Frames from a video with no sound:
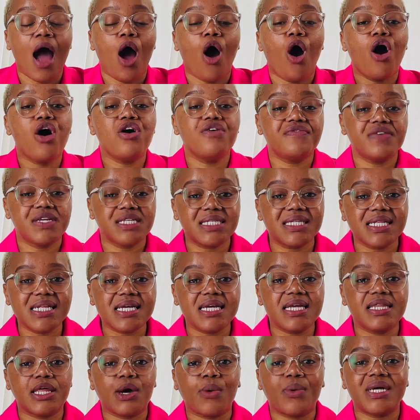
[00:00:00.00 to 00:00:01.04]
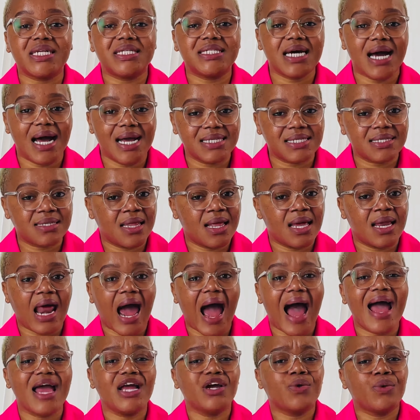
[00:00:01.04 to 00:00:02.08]
Obviously, there were tasks that
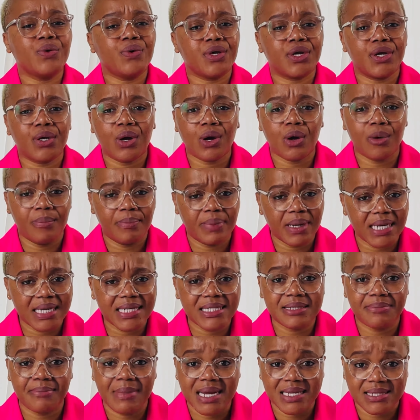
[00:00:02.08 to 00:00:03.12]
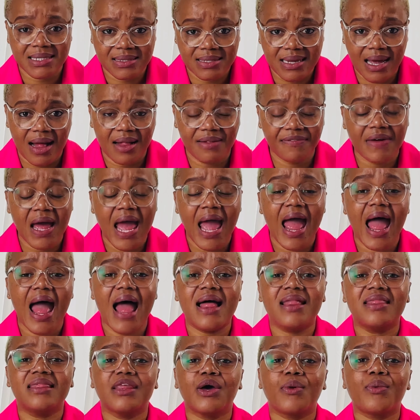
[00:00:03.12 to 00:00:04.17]
I couldn't complete myself,
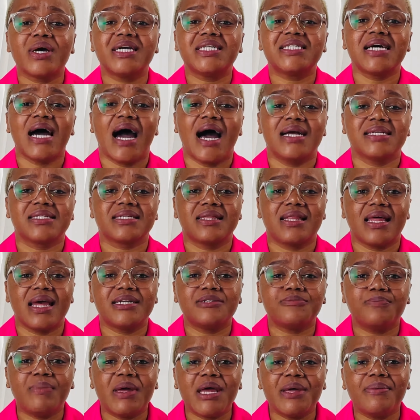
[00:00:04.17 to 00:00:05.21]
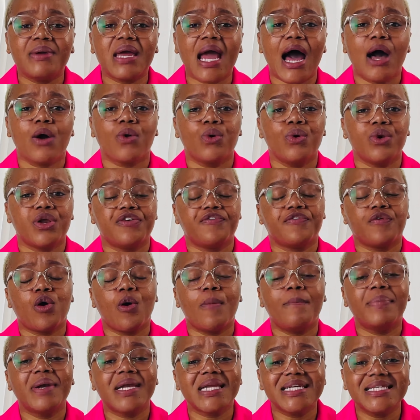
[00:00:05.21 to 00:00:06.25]
and there were tasks that maybe I could have
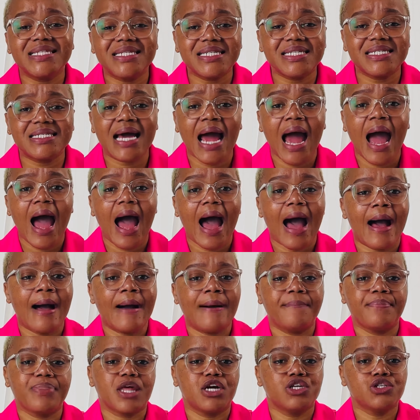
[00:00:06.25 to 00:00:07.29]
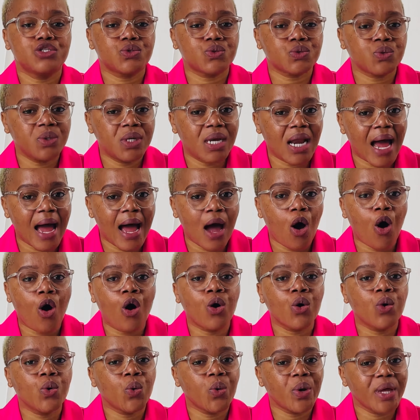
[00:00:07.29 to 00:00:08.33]
completed sooner
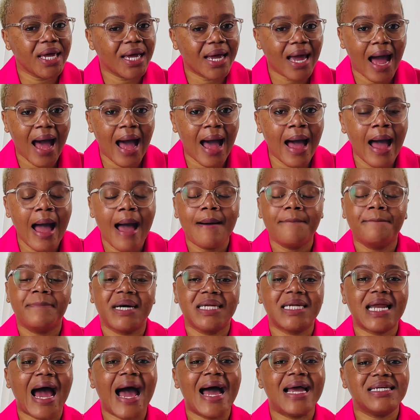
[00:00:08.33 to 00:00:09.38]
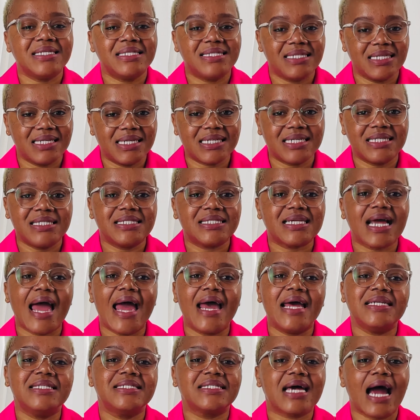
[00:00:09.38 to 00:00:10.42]
or quicker, but I didn't,
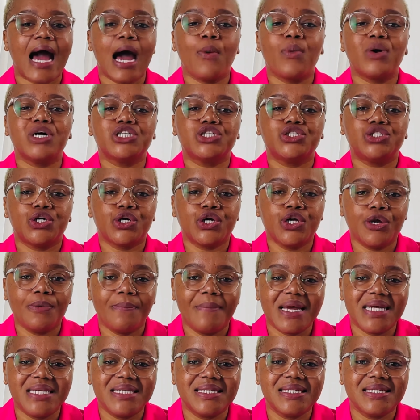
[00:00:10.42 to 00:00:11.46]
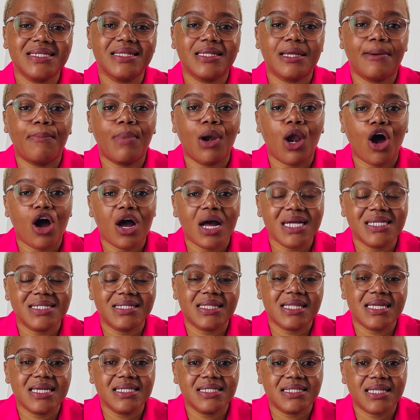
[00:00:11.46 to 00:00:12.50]
and I was documenting the blockers,
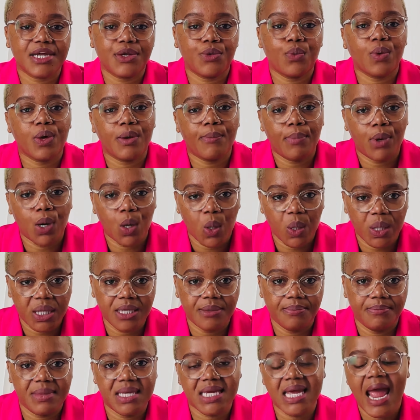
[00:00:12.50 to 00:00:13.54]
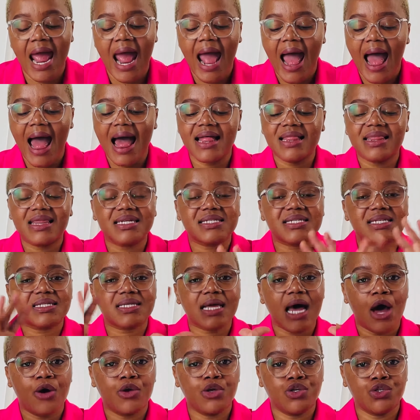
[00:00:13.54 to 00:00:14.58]
things that were blocking me. And this is
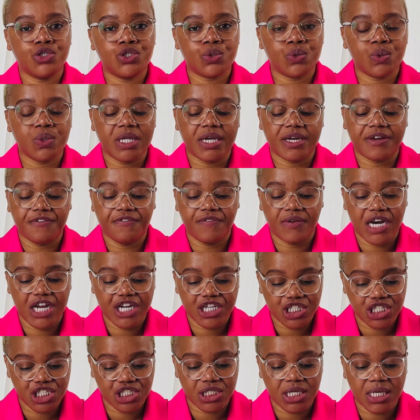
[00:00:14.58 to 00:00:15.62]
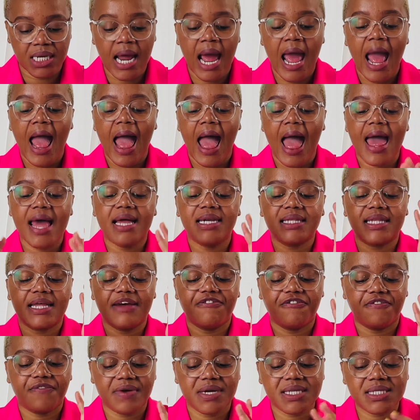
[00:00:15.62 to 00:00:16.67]
how you do the reflection. And the
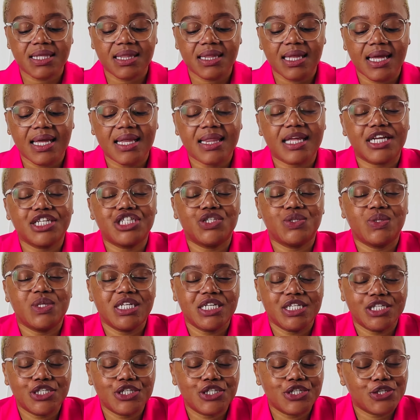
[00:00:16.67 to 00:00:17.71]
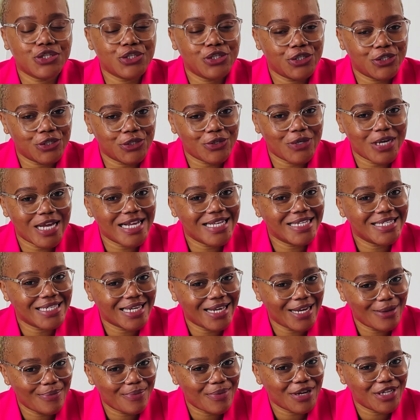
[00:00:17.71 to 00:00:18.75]
first thing that you need to do is
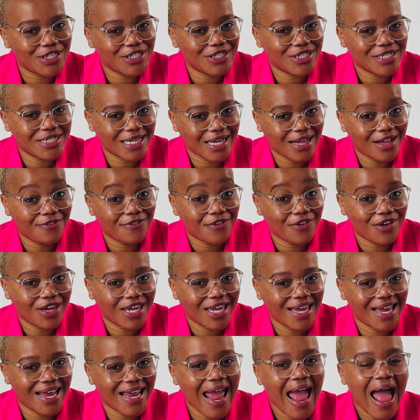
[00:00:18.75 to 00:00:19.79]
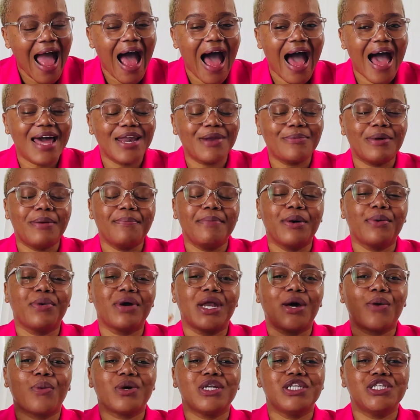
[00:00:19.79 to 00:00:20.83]
celebrate yourself. Okay, I remember when
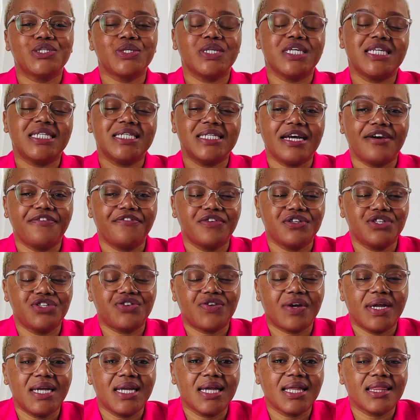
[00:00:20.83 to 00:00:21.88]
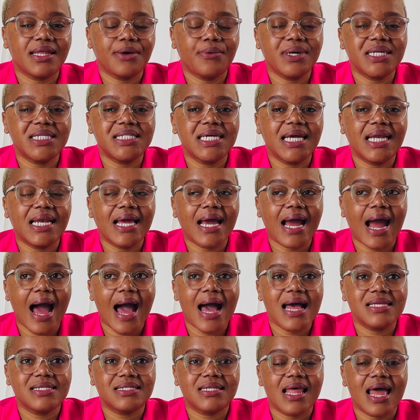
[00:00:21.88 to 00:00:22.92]
I went to India for training, they were telling
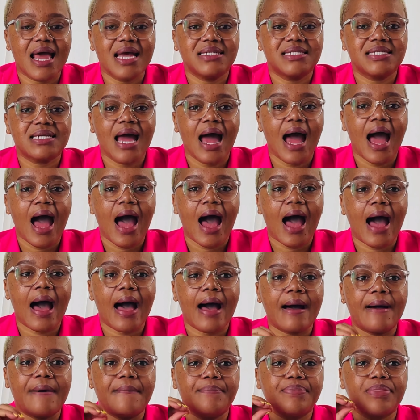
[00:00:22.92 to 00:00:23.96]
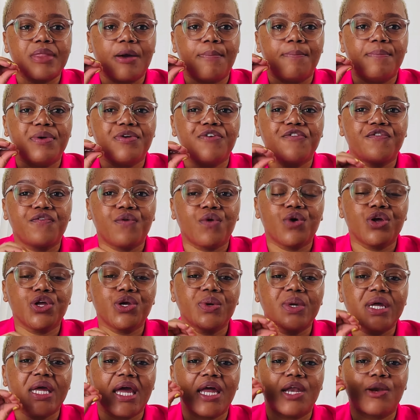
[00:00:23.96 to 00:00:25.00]
us that before you
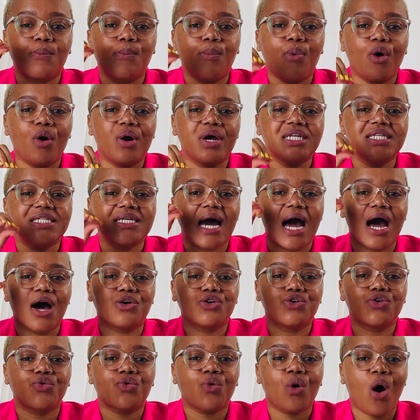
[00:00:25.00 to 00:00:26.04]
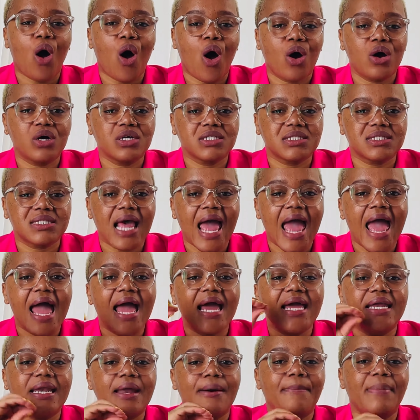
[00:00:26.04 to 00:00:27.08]
can point out wrongs
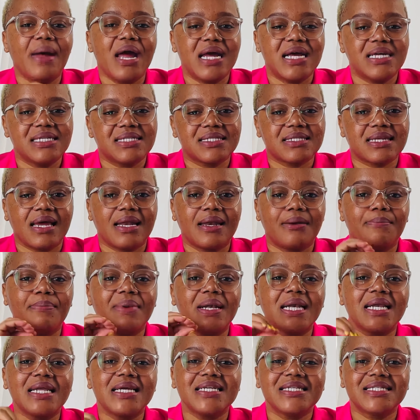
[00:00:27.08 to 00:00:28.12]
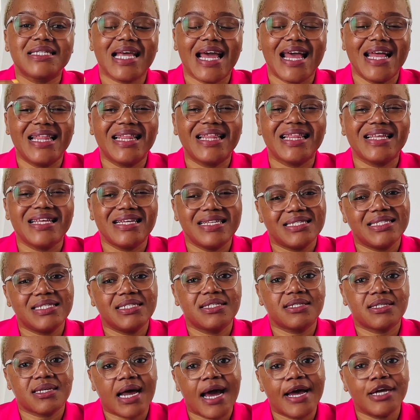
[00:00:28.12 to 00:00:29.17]
in a person, please at
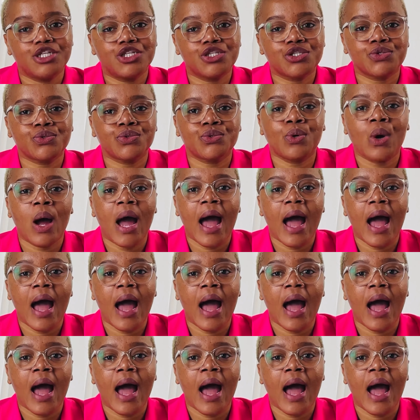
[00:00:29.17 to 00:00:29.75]
least try to